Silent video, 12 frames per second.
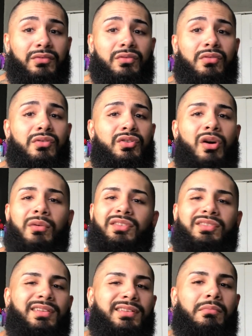you. No,
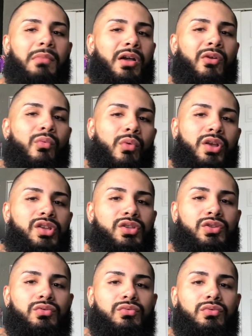it doesn't matter what you
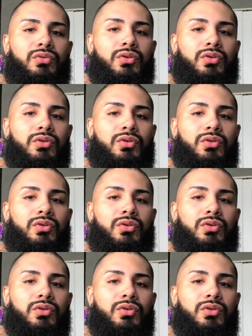do.